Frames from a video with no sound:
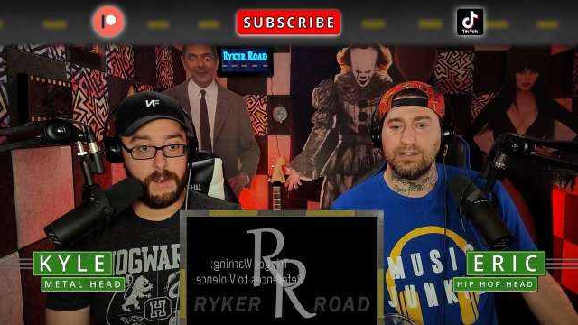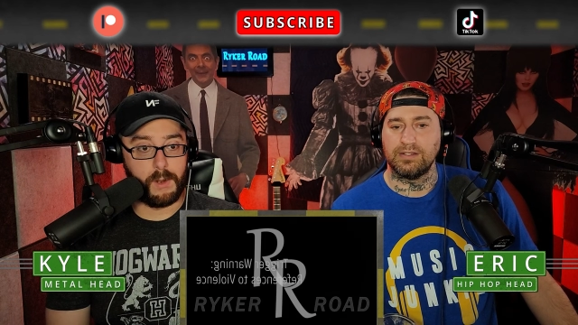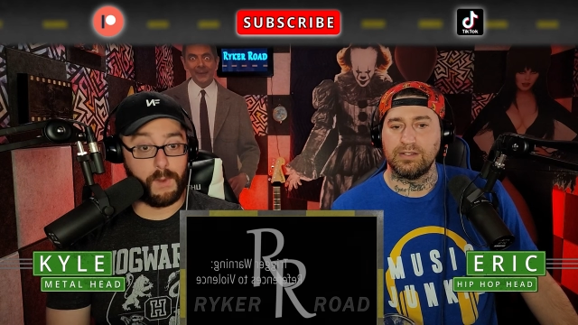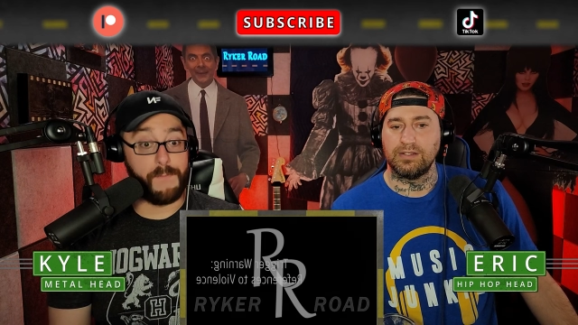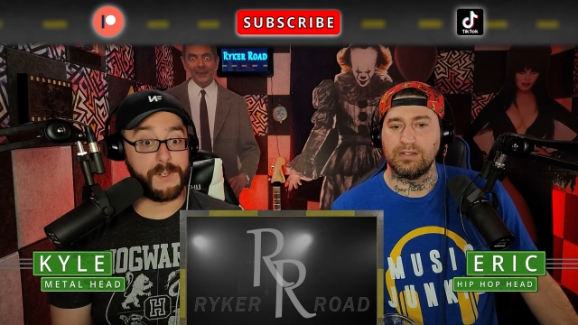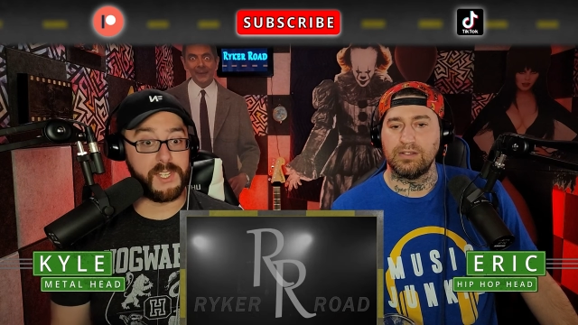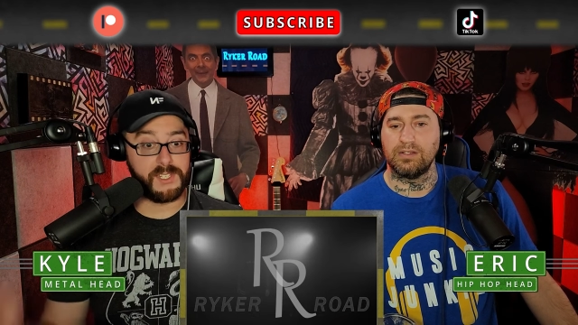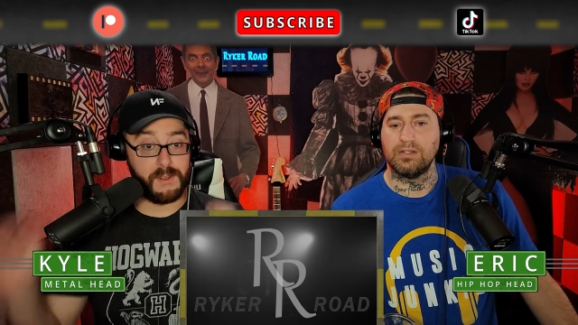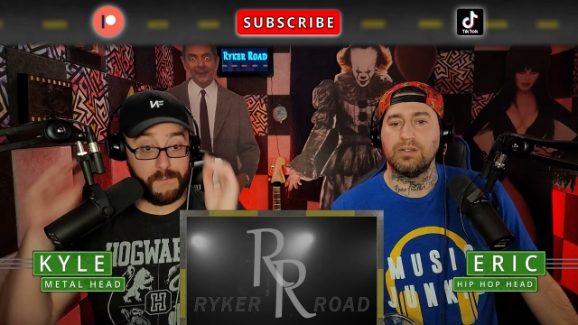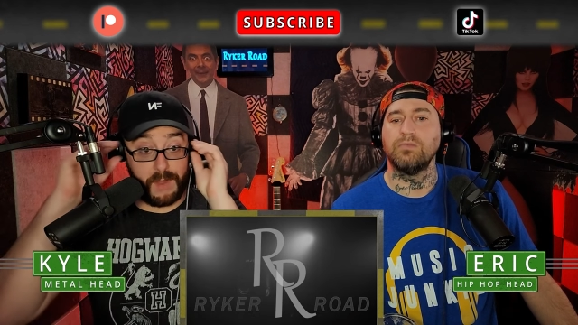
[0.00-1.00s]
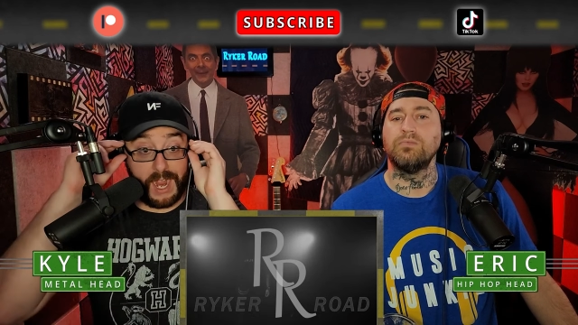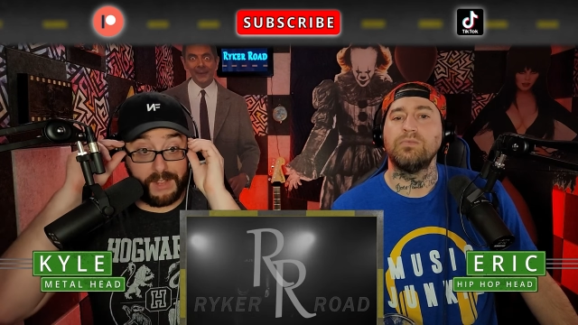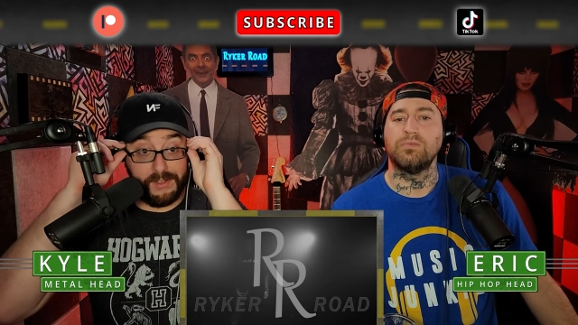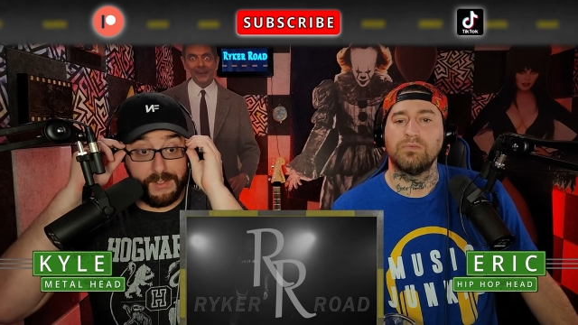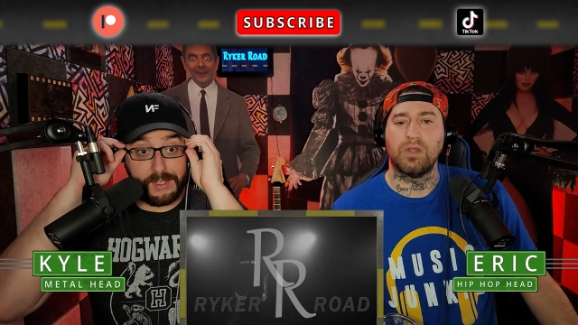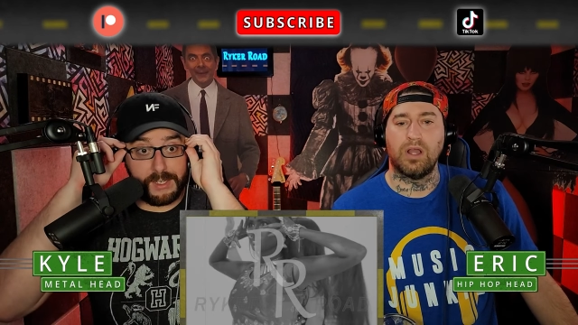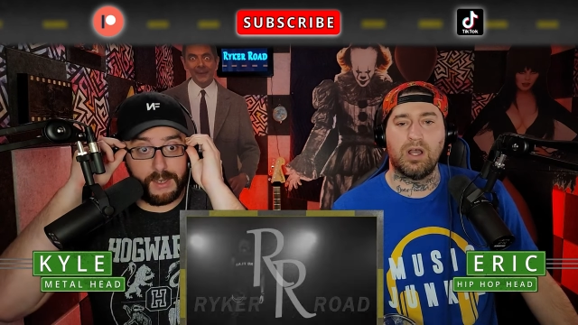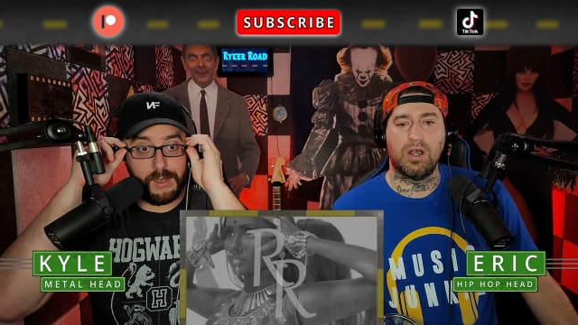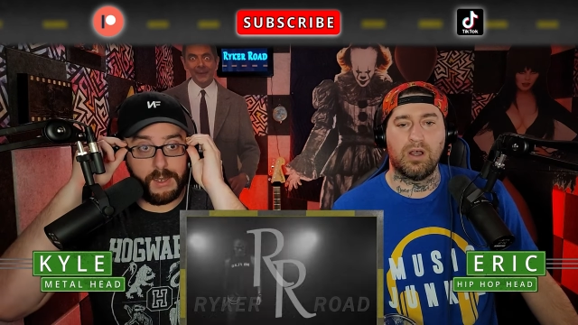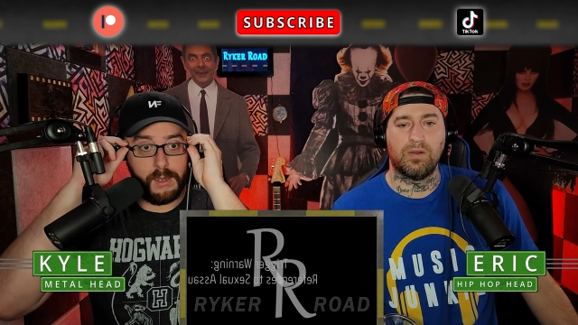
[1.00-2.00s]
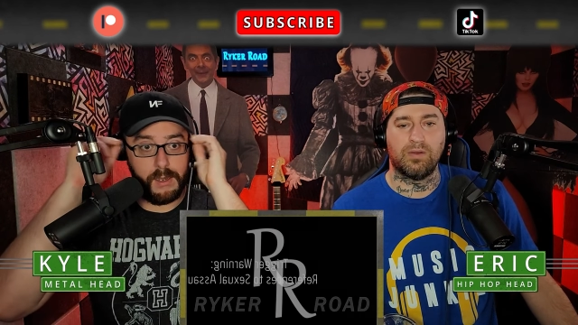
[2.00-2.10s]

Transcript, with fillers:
Speaker 1: References to violence? Uh-oh.